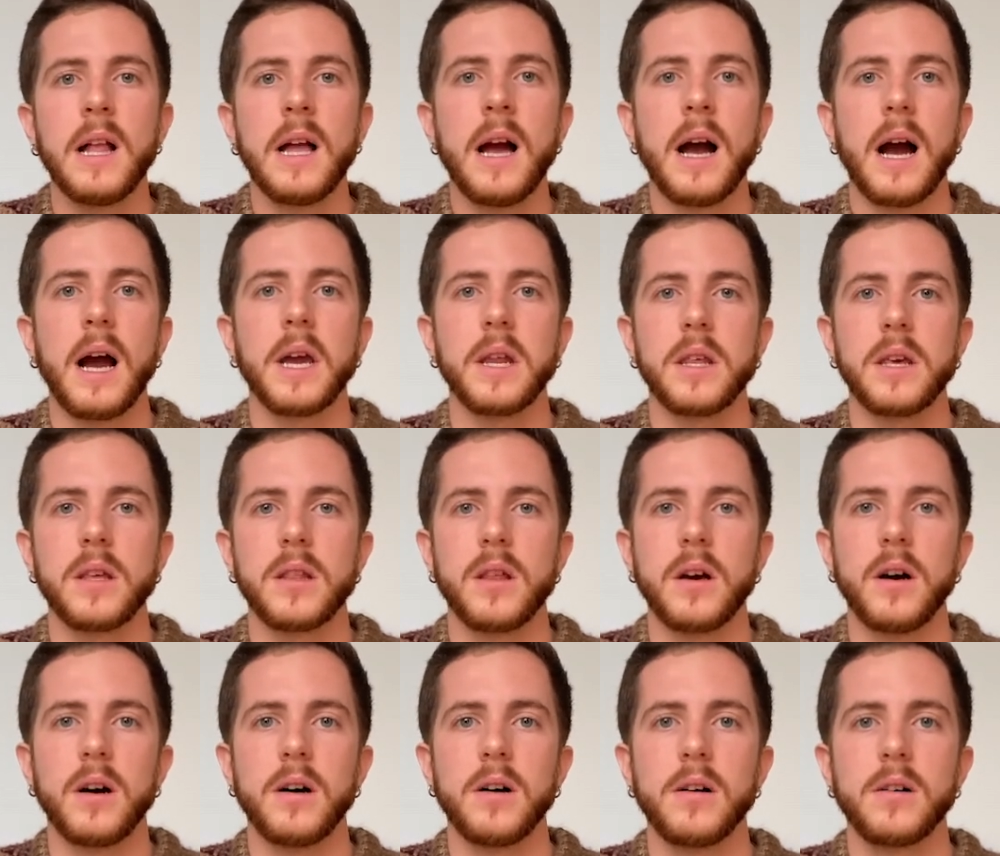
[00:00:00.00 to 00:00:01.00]
I did
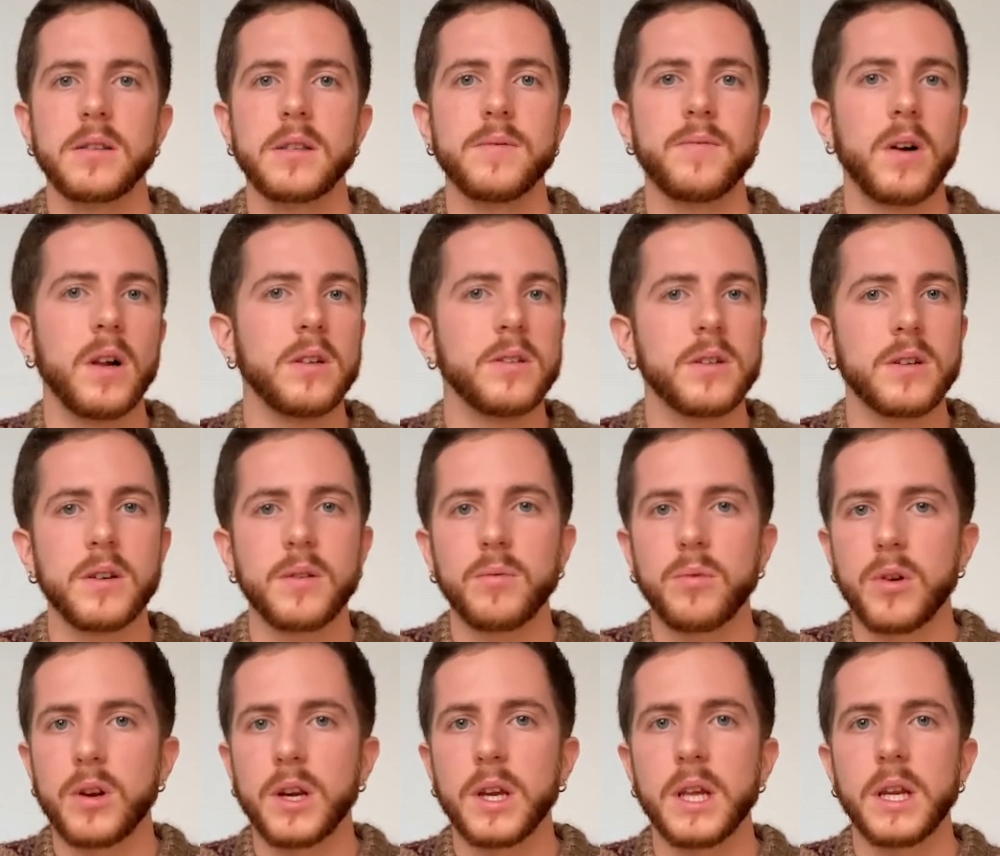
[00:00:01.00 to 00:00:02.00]
some voluntary
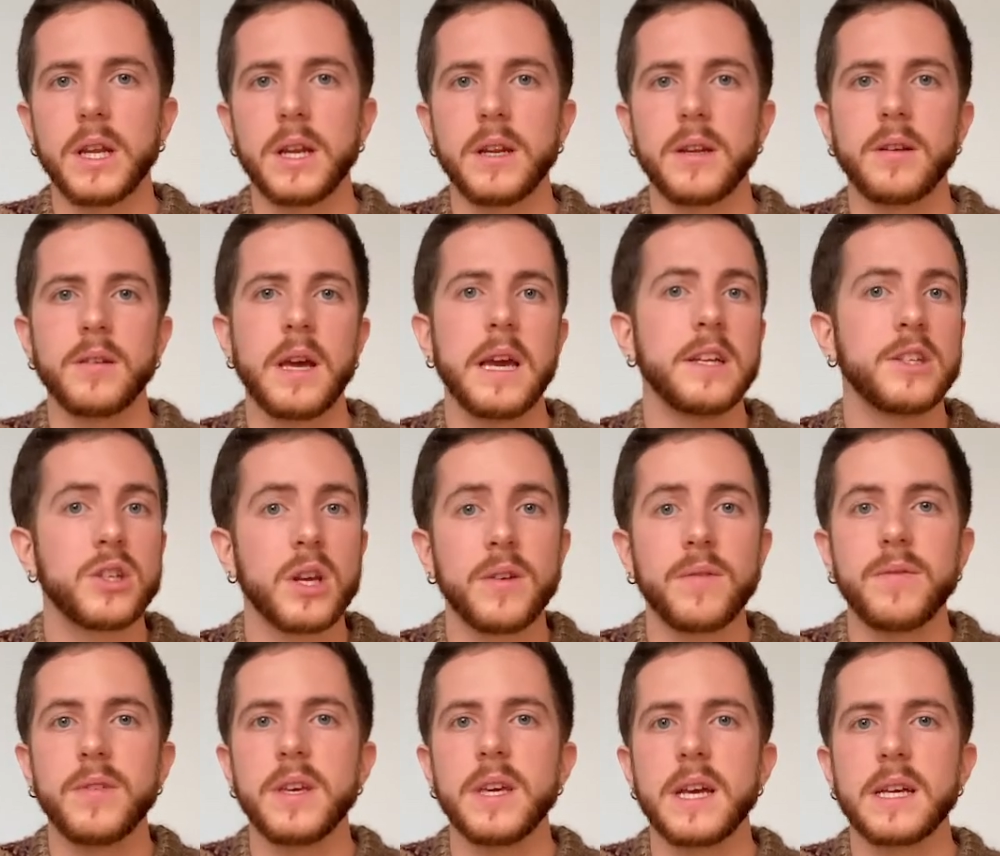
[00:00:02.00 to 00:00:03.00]
work in an
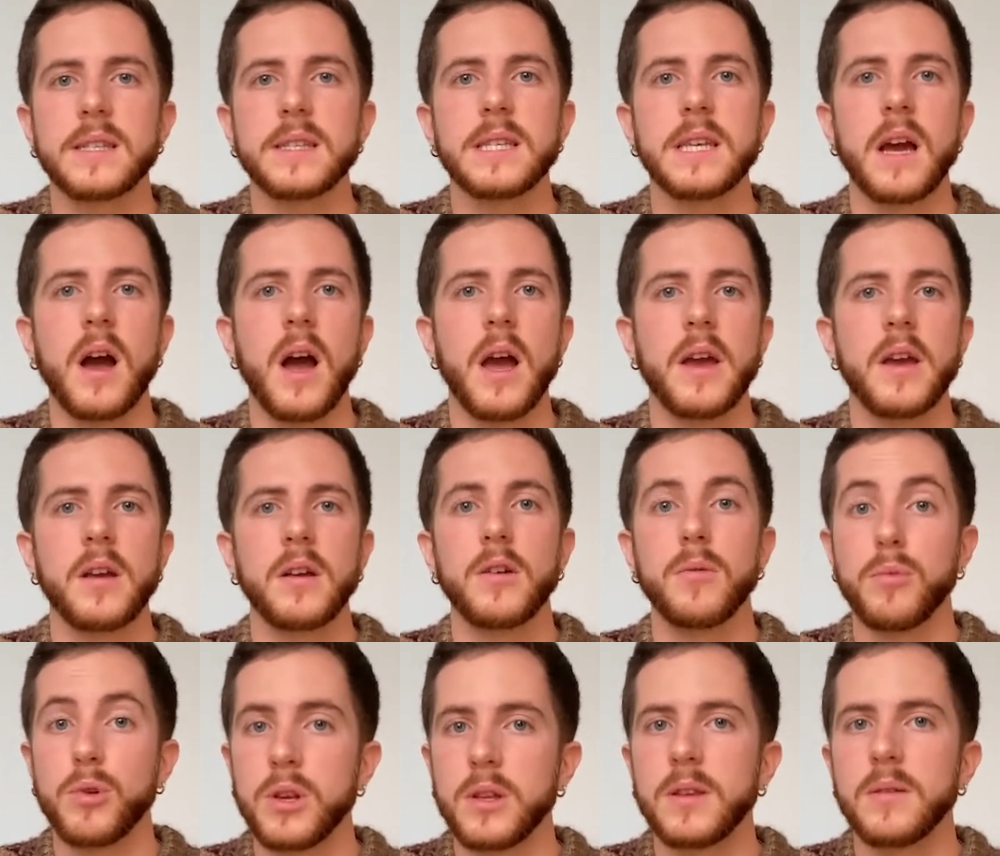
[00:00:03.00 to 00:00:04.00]
HIV-STI
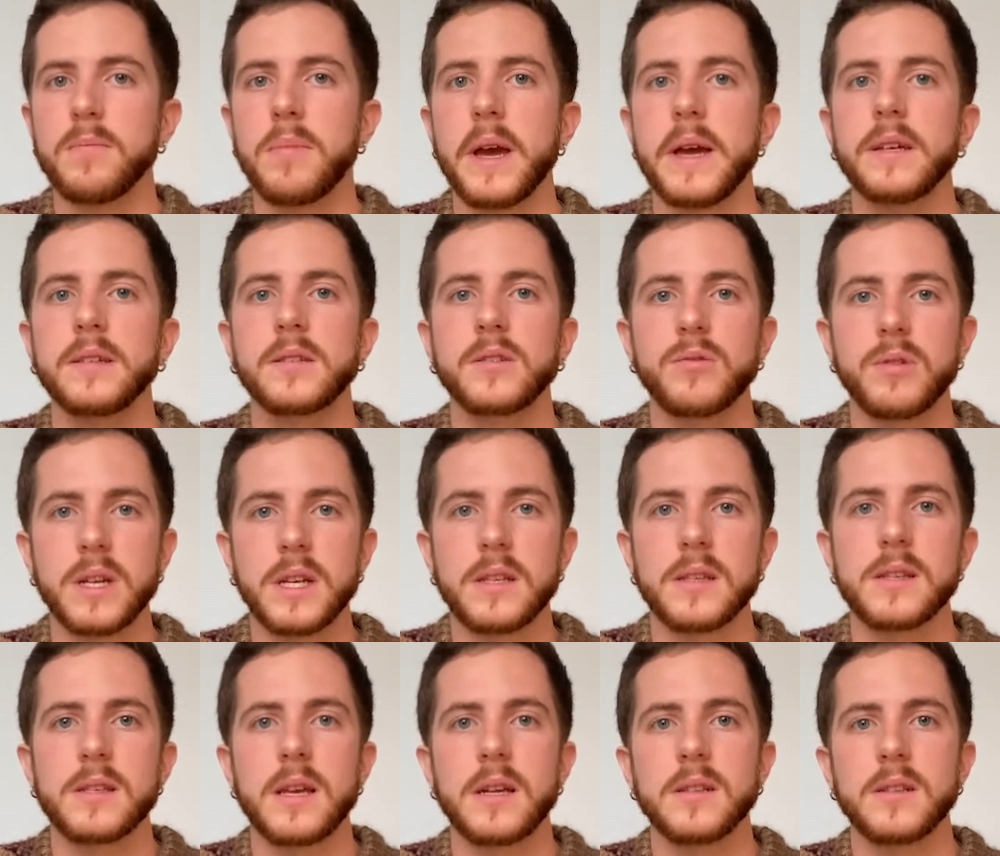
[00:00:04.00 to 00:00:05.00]
community-based screening
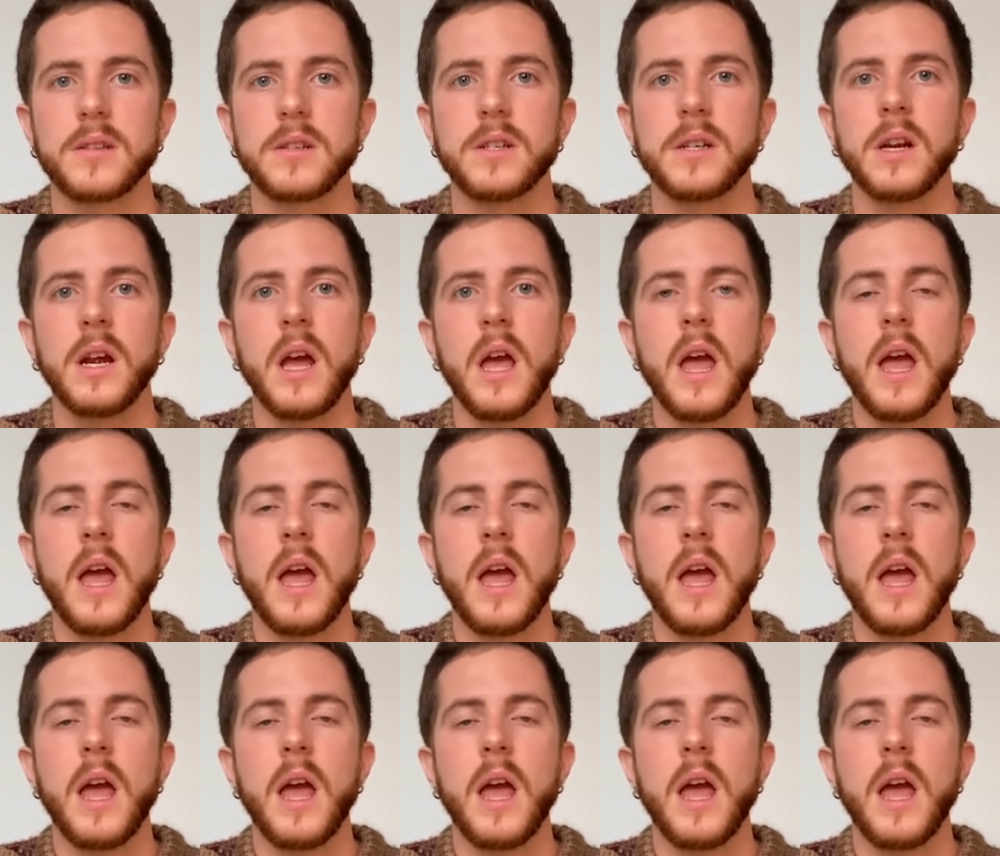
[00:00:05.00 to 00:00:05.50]
center,